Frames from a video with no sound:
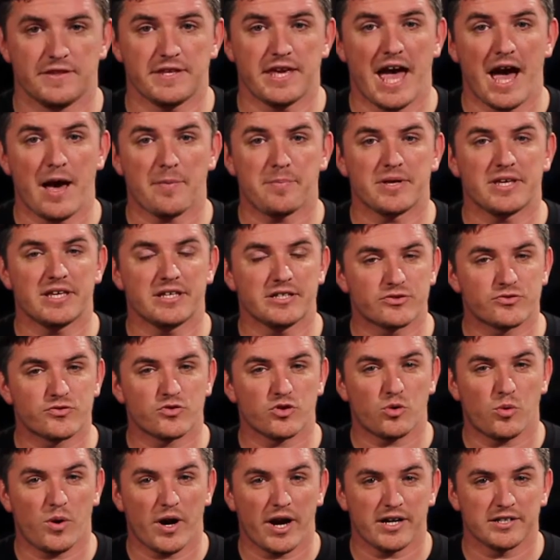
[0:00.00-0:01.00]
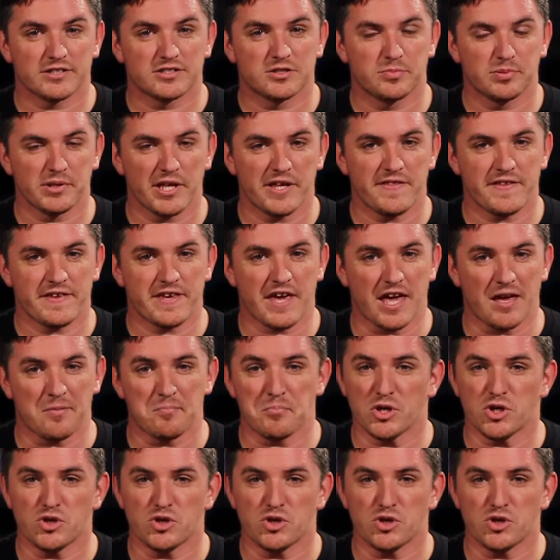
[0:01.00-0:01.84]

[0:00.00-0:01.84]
The app is required to play the game,